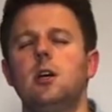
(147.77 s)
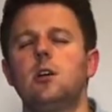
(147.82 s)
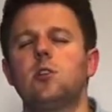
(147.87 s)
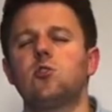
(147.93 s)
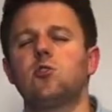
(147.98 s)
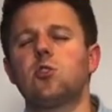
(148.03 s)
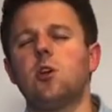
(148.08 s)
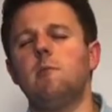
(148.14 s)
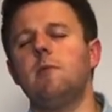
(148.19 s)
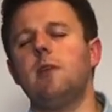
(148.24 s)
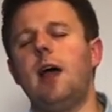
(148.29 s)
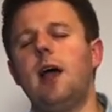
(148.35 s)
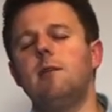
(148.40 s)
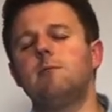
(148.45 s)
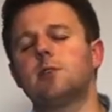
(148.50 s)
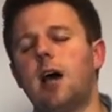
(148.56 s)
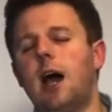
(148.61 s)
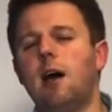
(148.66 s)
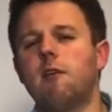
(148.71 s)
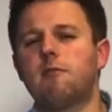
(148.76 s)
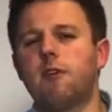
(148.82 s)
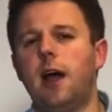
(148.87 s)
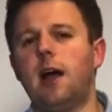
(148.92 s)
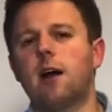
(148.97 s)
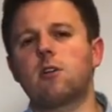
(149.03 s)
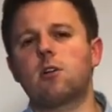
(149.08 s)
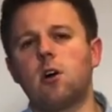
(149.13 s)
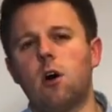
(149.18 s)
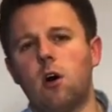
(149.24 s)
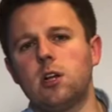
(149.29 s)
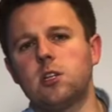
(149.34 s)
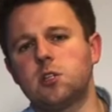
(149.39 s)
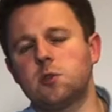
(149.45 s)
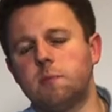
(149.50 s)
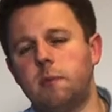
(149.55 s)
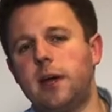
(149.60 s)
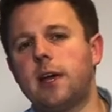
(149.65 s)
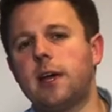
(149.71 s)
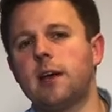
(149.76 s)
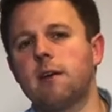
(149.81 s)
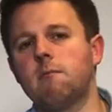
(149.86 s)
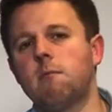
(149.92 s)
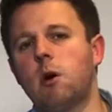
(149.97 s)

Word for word: Sometimes I've heard God speaking